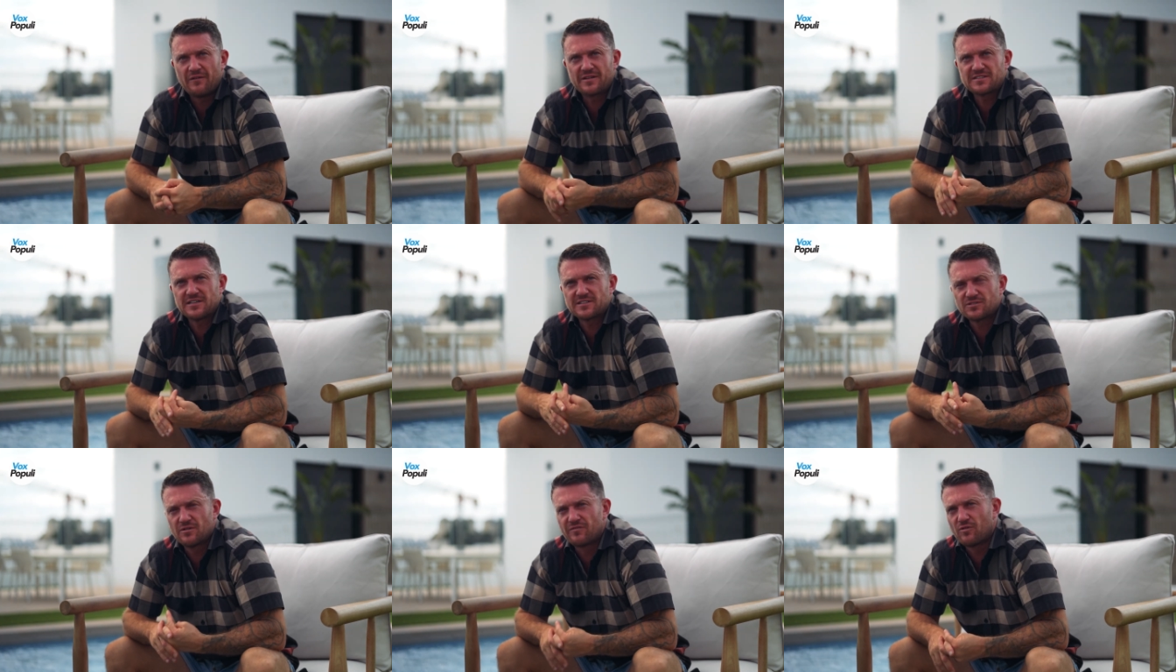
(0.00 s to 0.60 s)
I've had
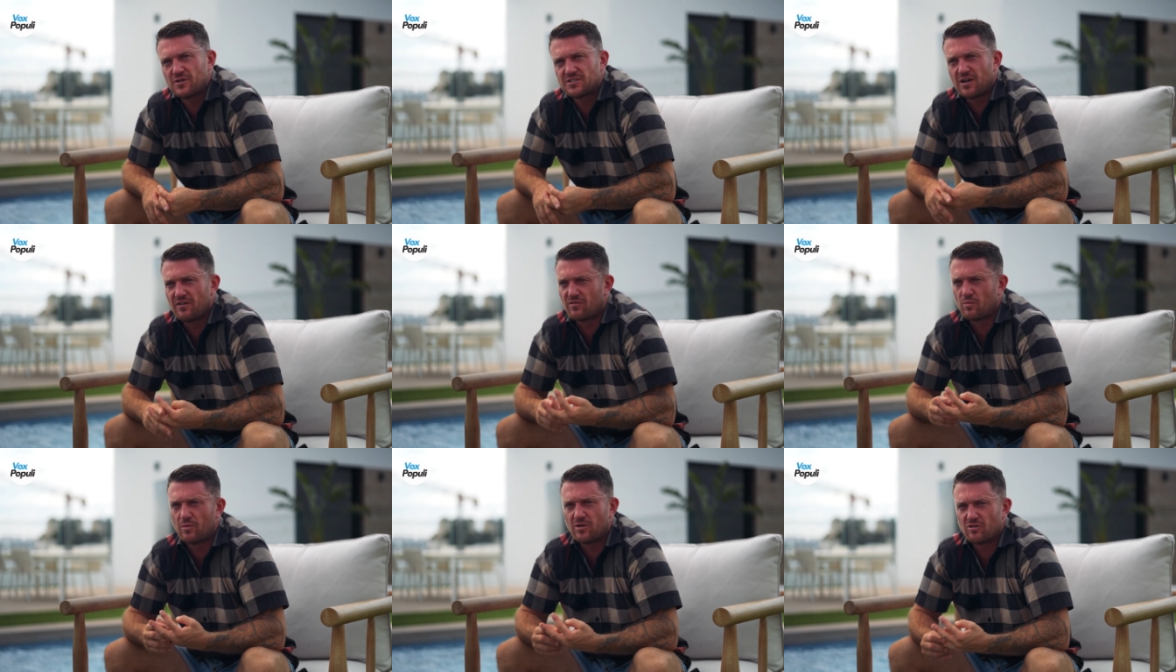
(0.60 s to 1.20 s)
to listen to a voice
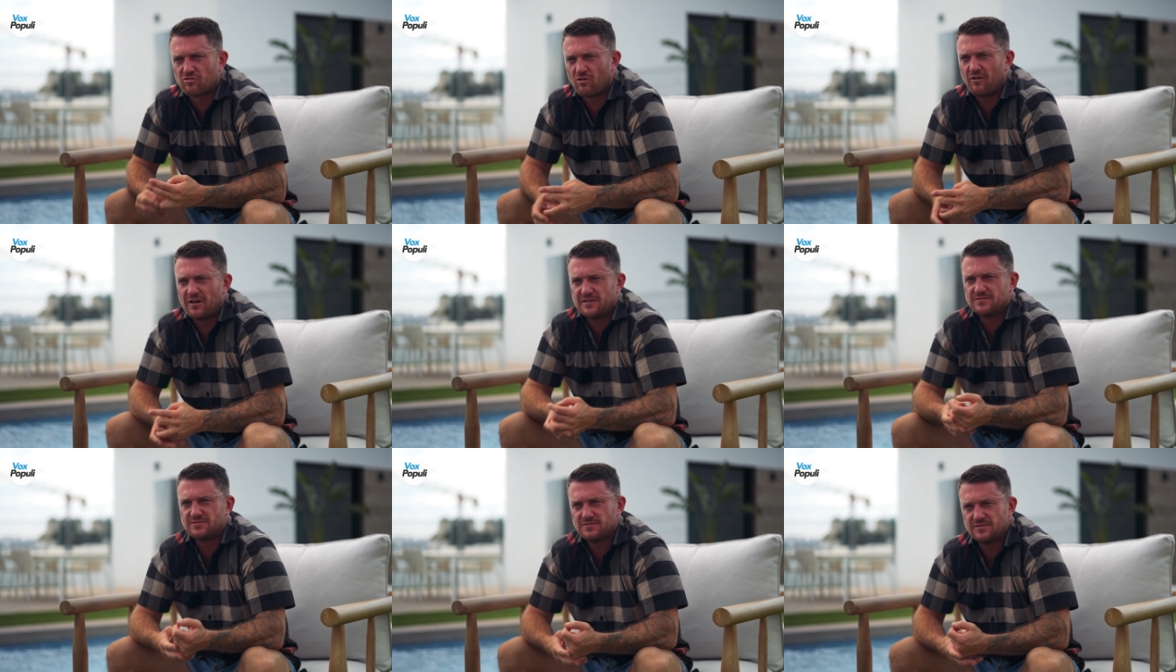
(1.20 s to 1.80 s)
out of a woman
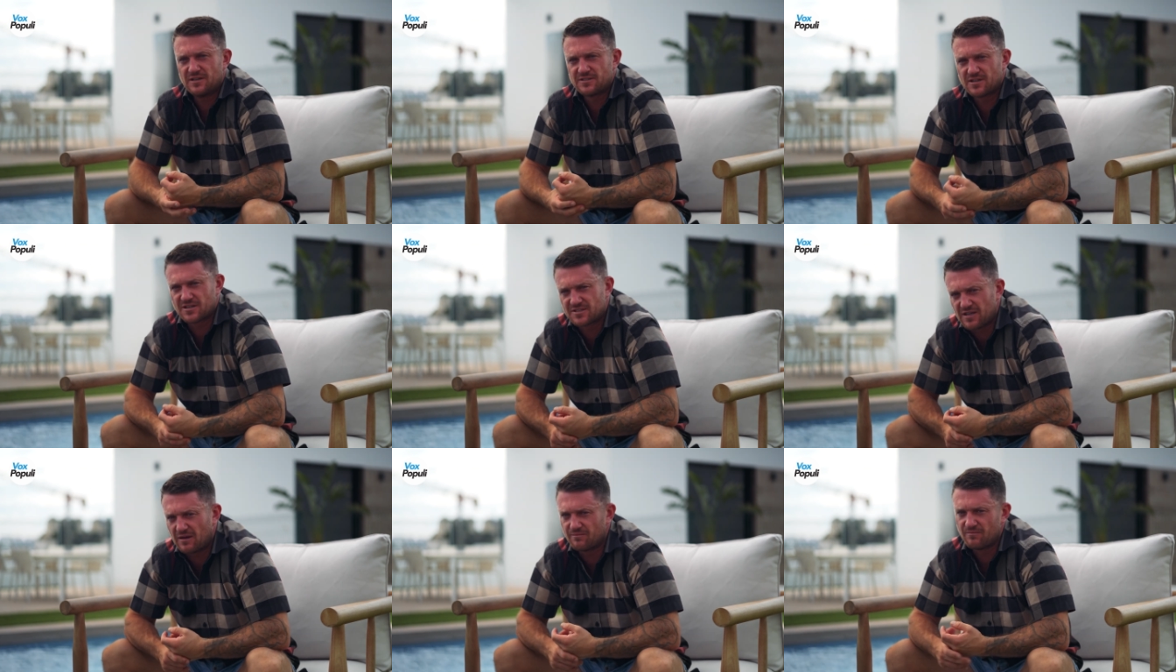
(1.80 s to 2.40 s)
crying as
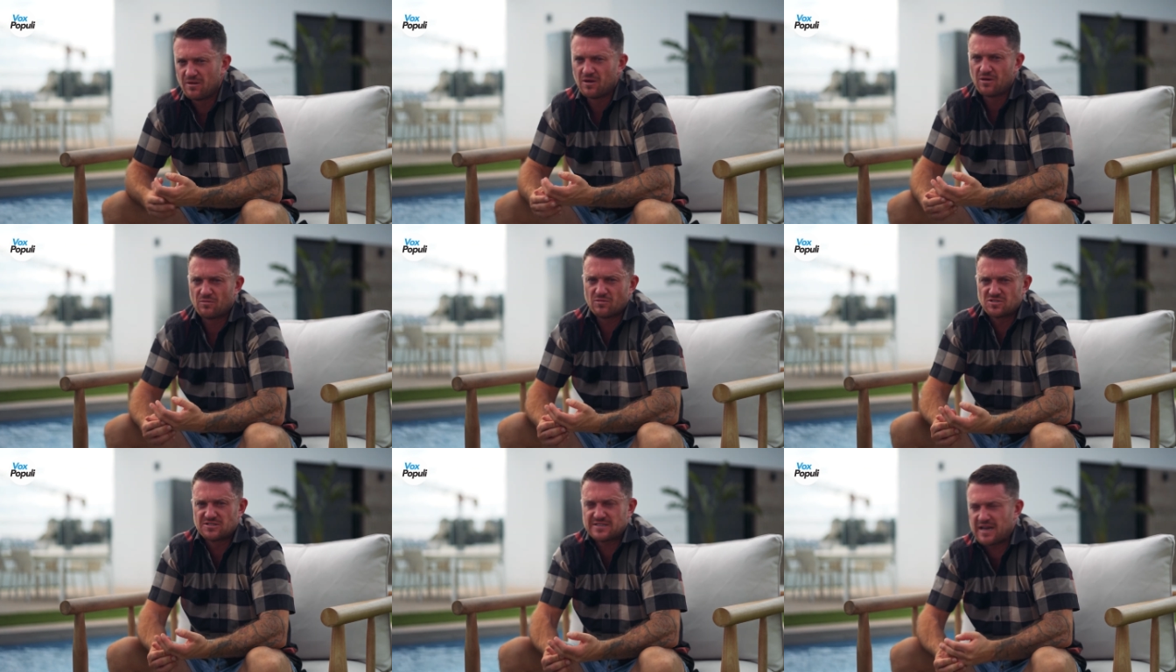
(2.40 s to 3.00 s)
her son
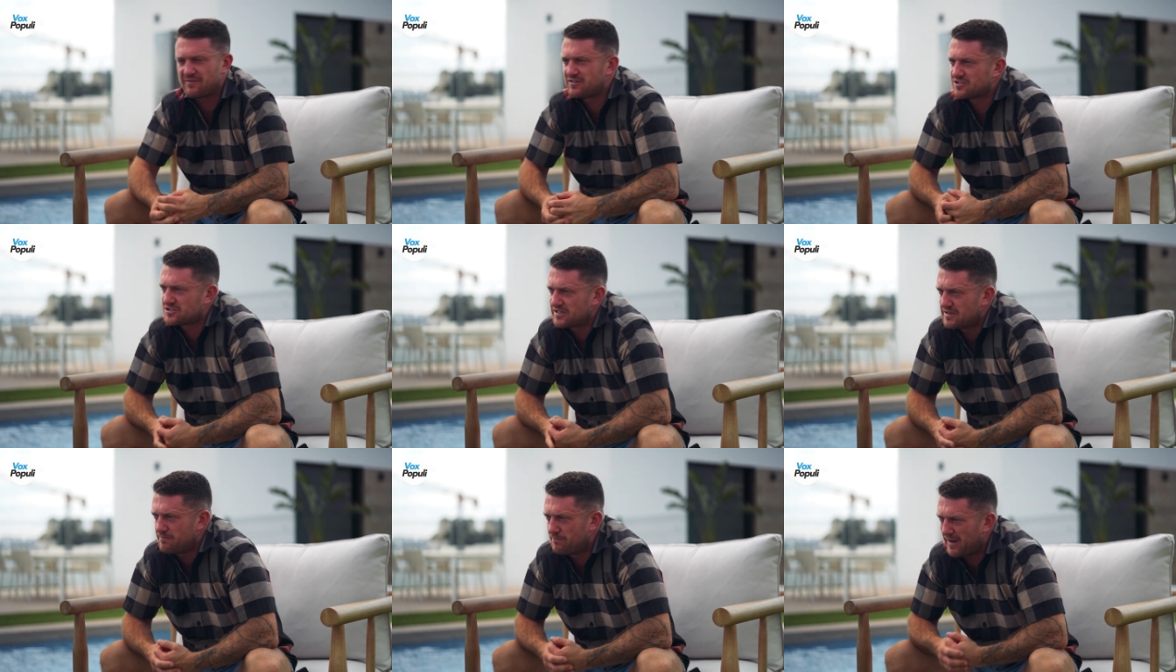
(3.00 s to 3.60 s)
was
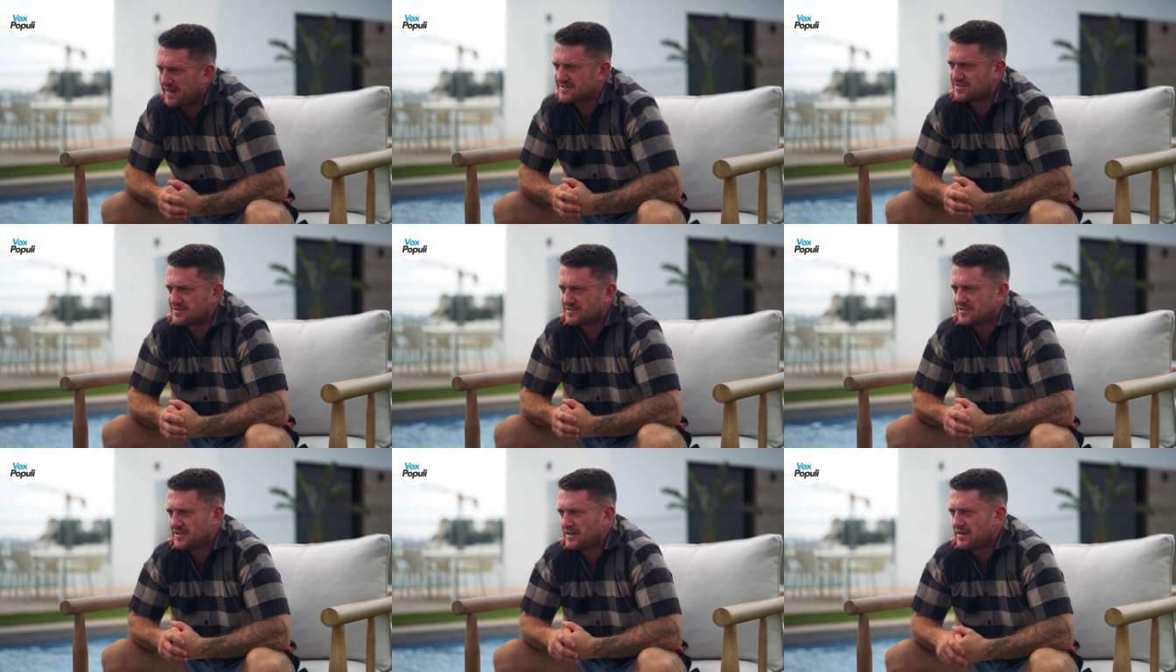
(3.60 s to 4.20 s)
savagely
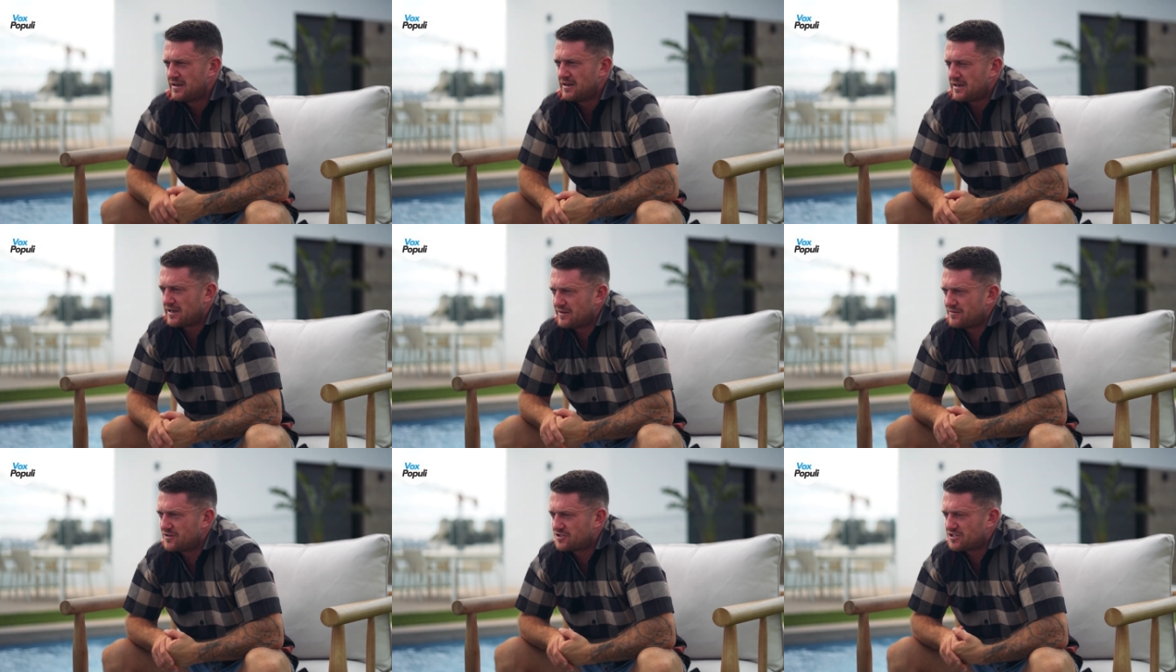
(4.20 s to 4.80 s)
battered
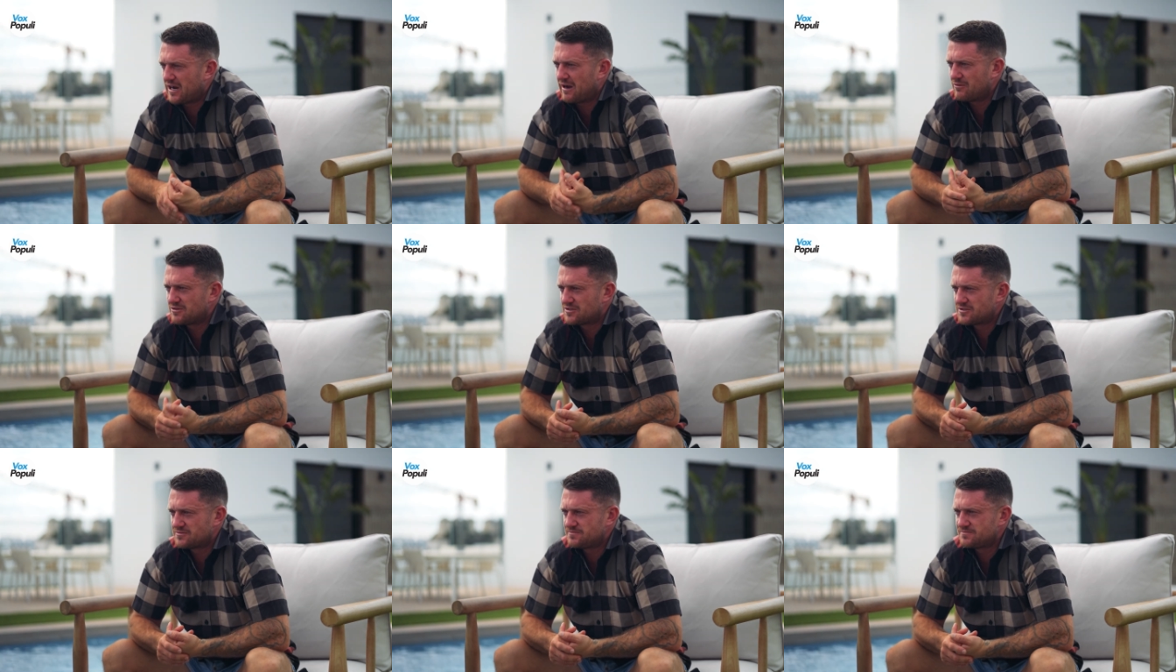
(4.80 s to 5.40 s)
in the
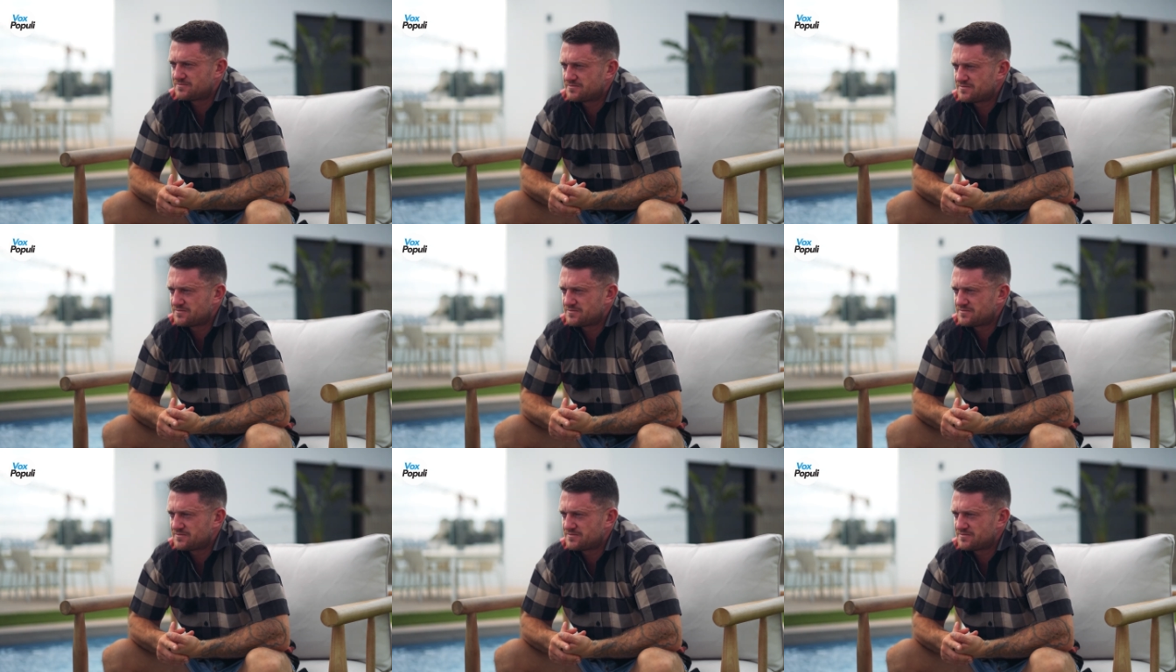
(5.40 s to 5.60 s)
showers.